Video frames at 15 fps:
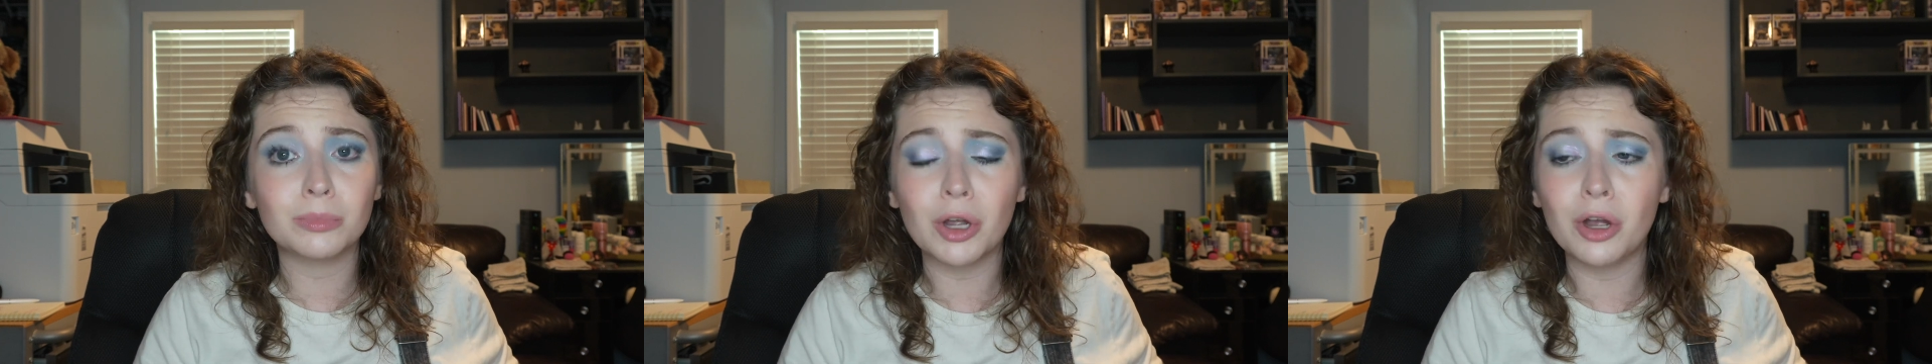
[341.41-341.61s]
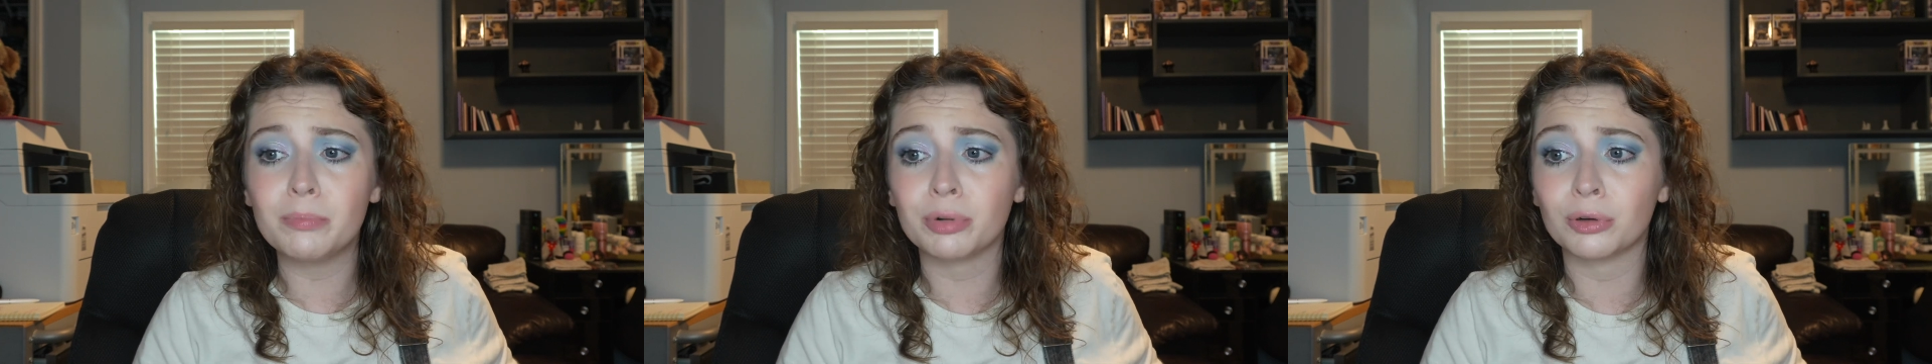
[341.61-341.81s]

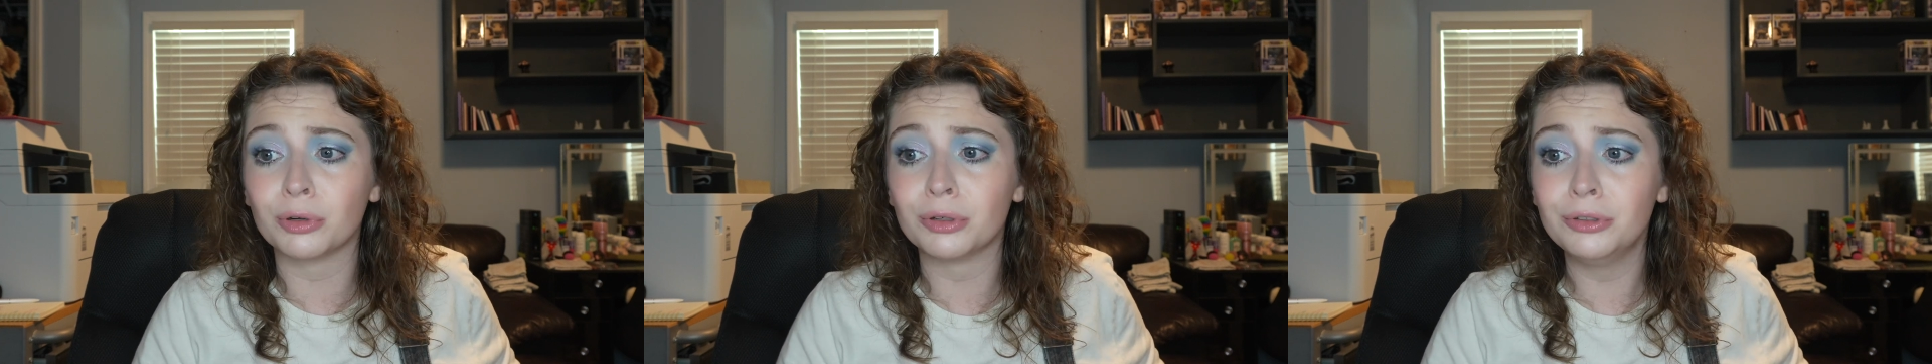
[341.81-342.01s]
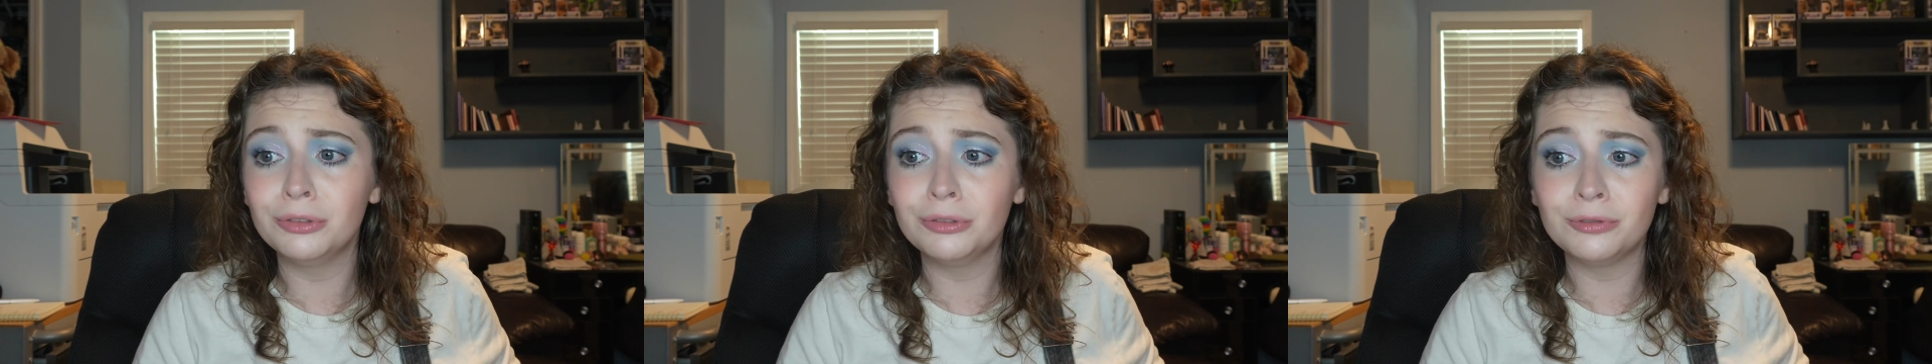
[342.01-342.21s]

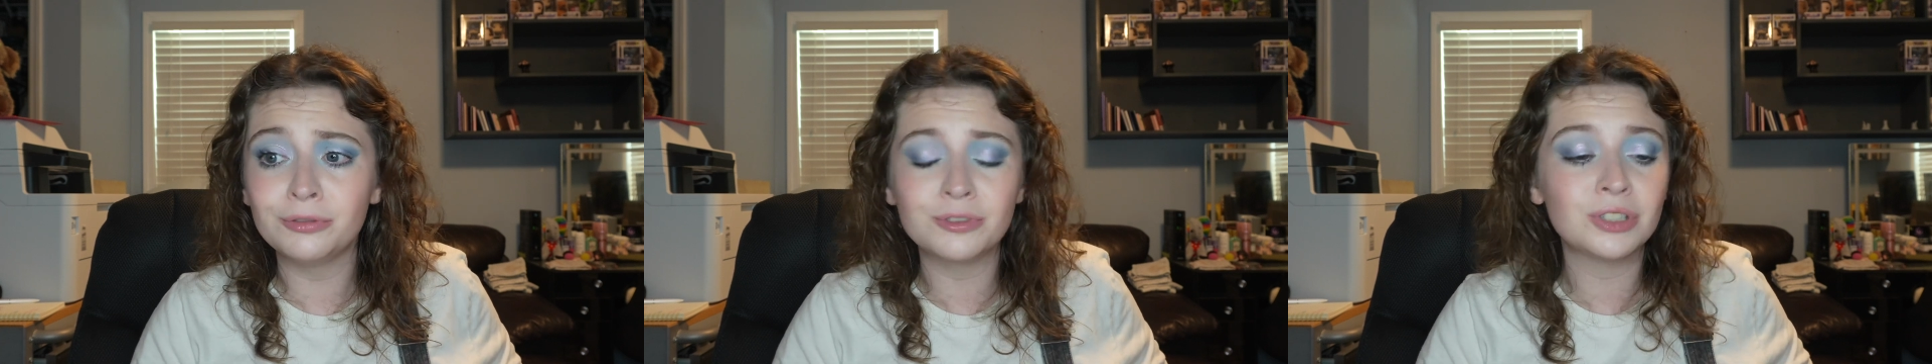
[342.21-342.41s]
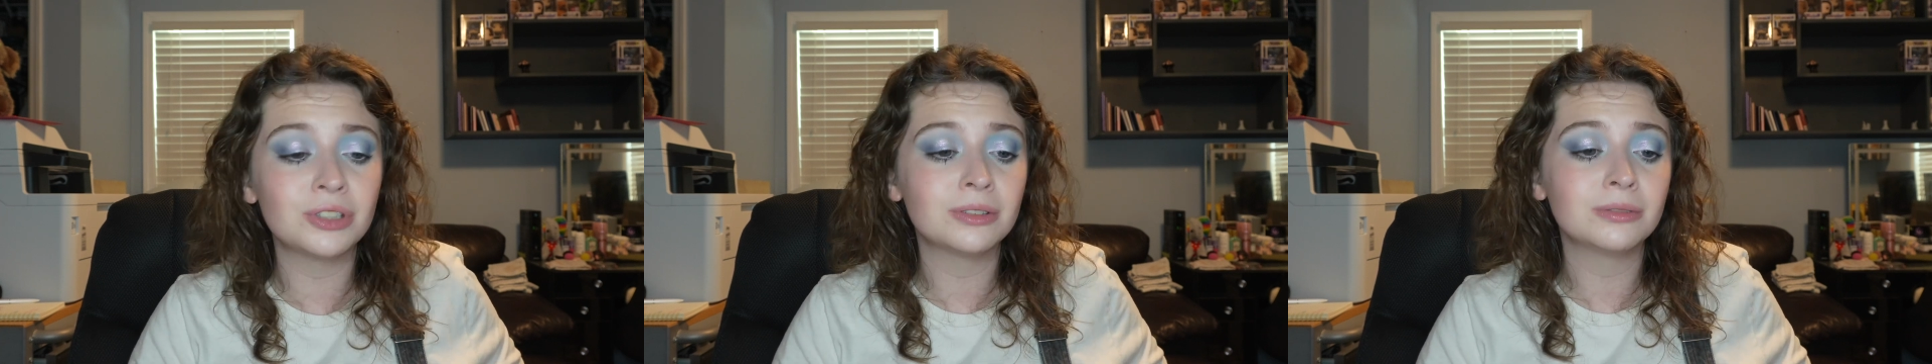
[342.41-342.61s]

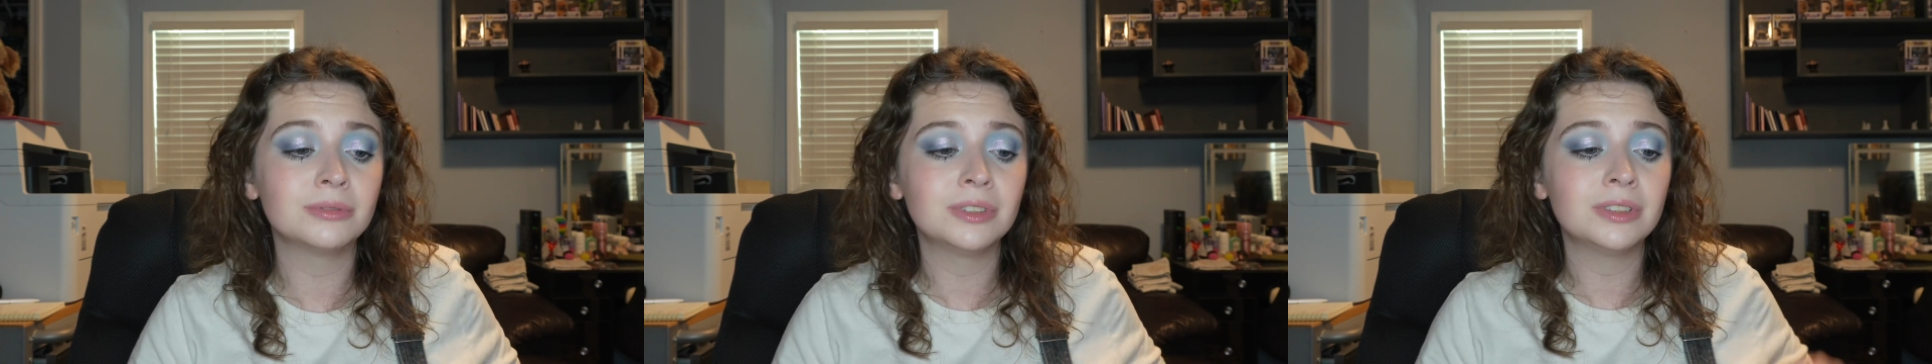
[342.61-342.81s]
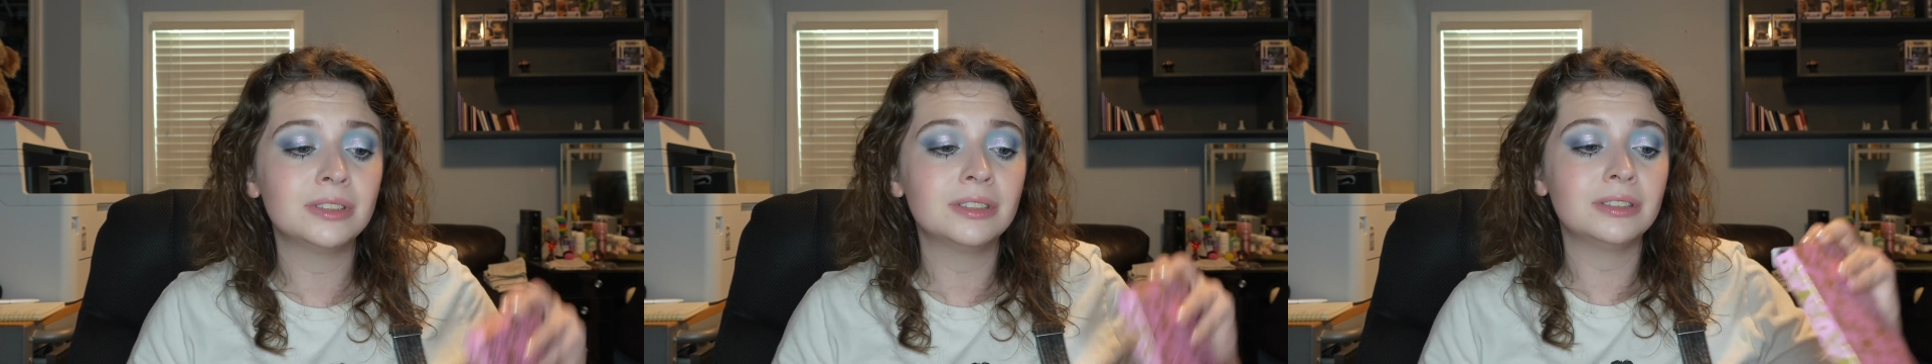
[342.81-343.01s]
approved
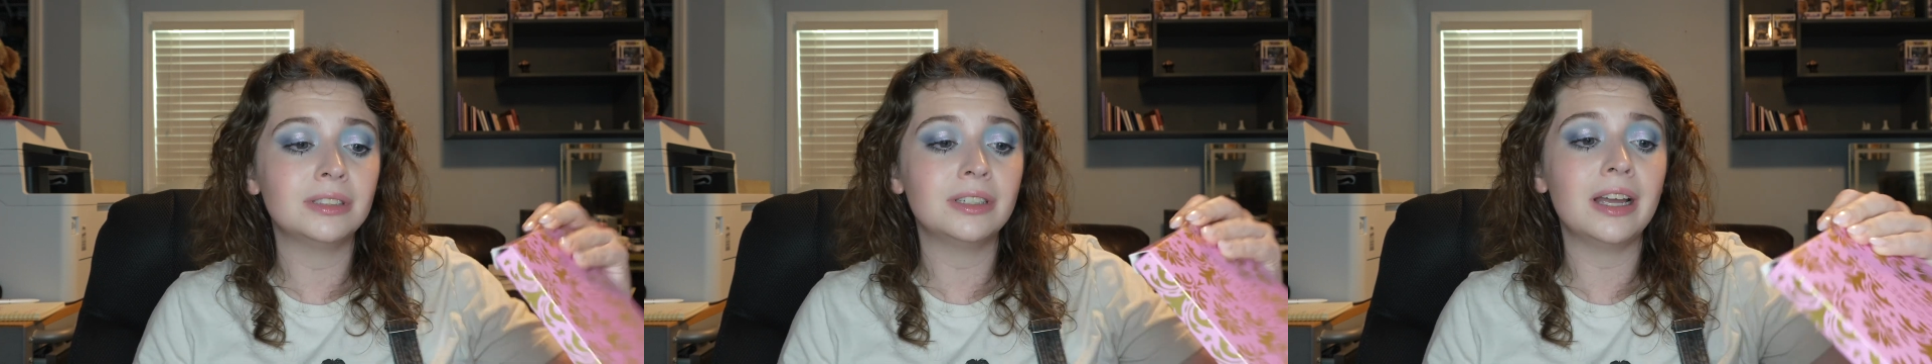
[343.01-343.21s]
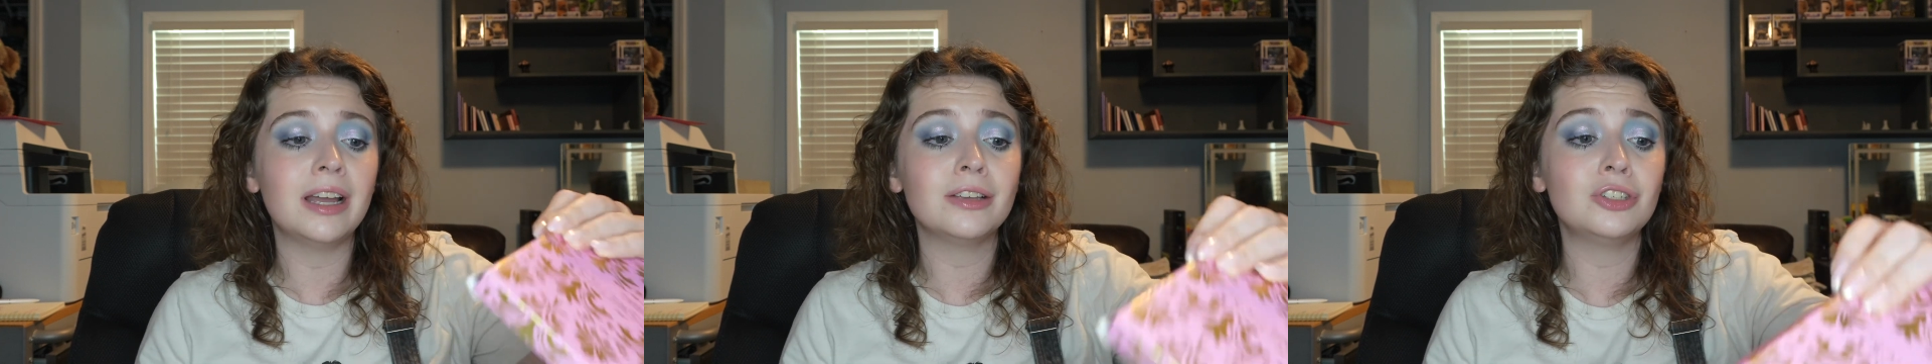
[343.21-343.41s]

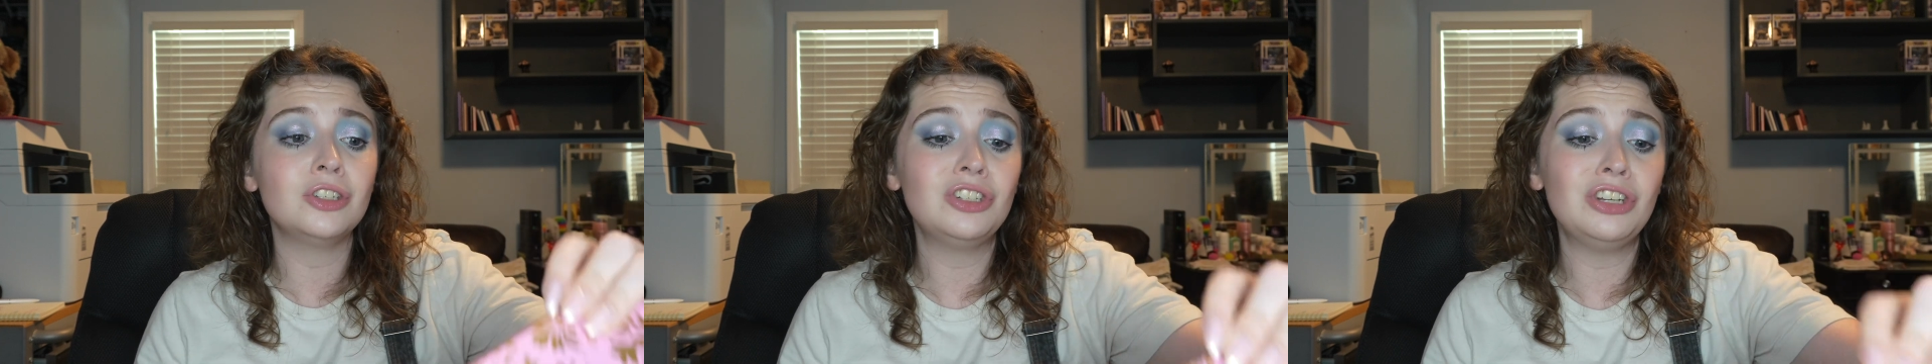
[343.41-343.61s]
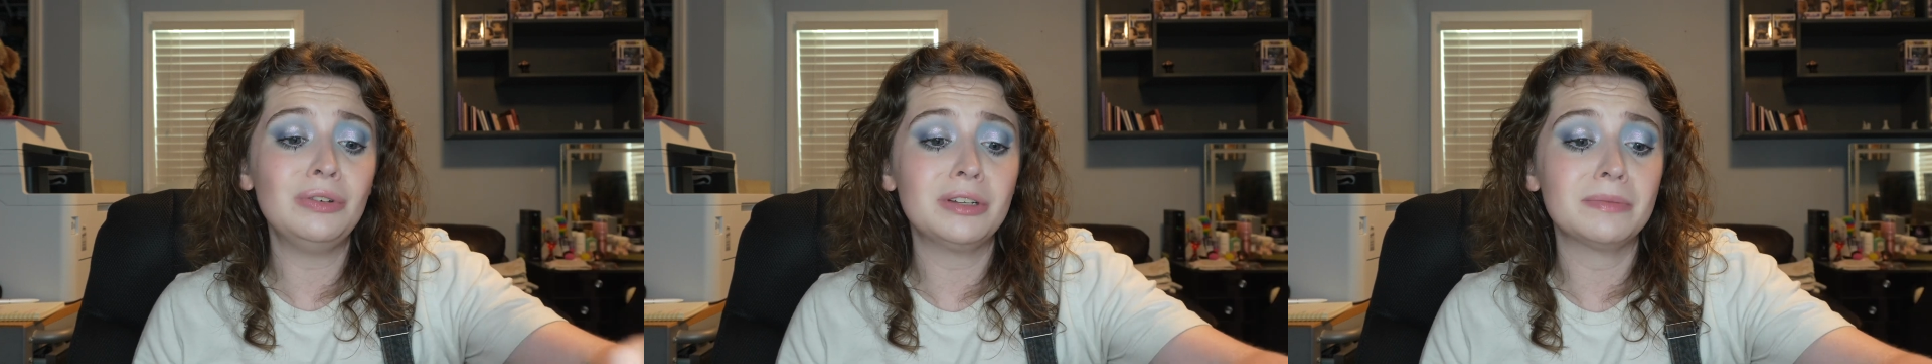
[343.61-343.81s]
as
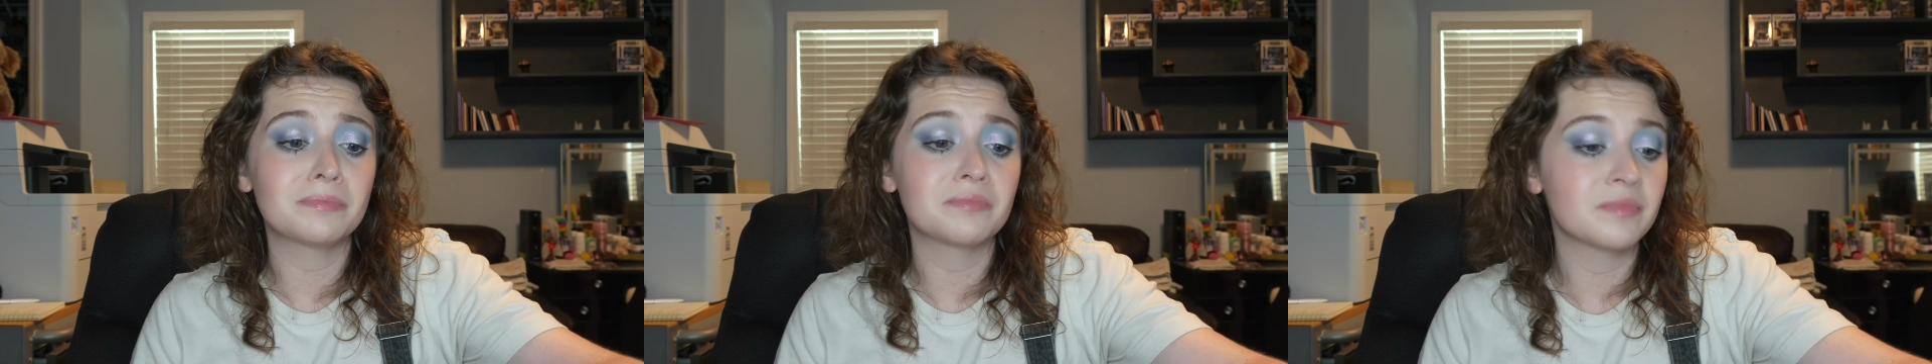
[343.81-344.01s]
you do it.